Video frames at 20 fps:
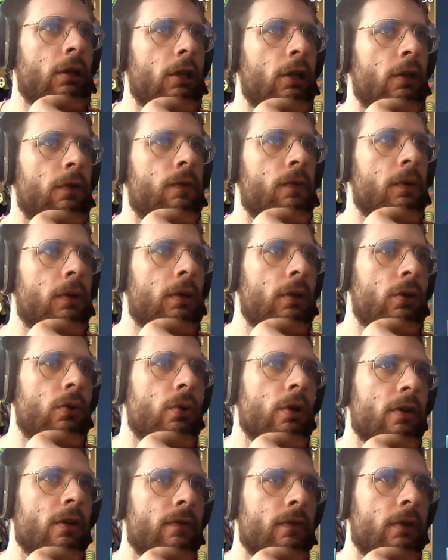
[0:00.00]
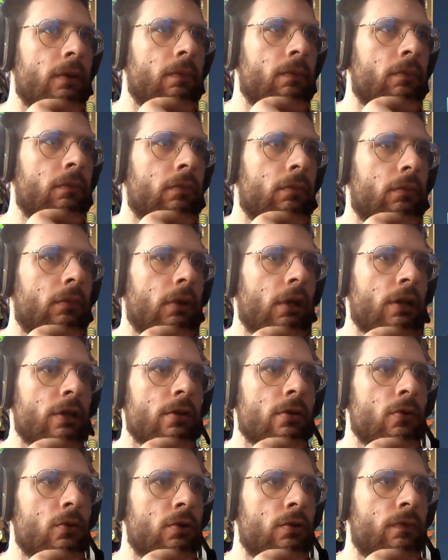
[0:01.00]
if you have him
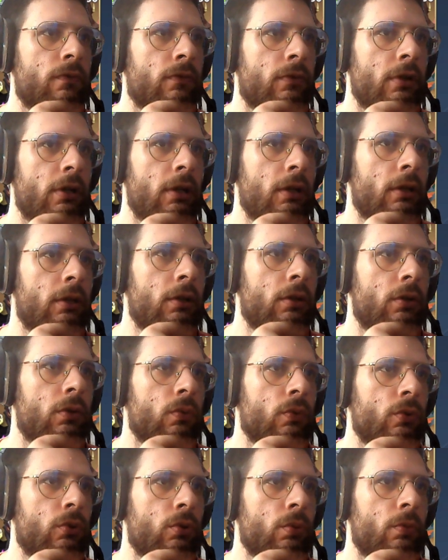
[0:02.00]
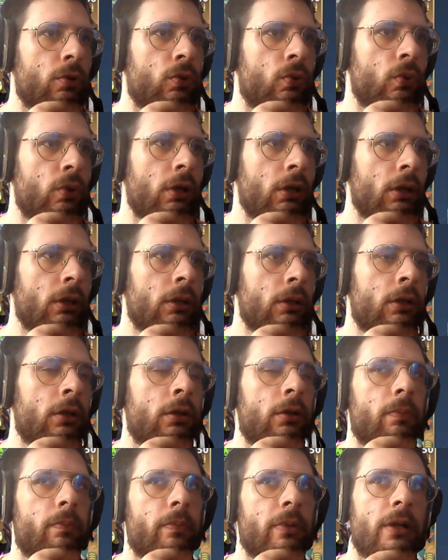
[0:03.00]
exclusive 3, you want to be doing
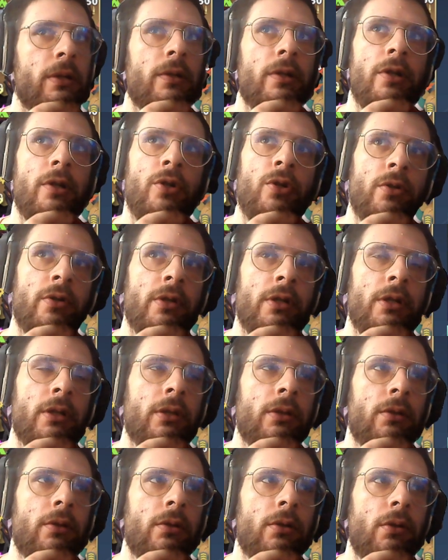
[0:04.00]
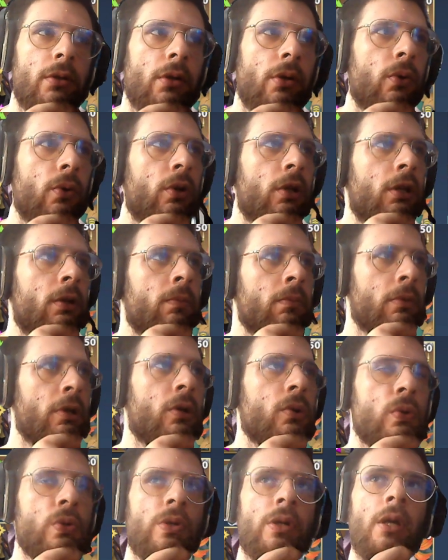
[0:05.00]
penetration set on him,
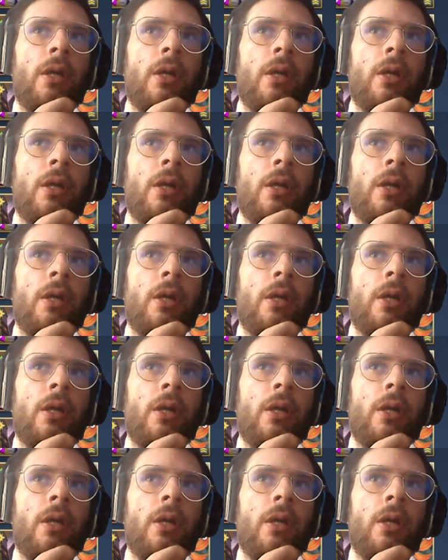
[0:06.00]
because he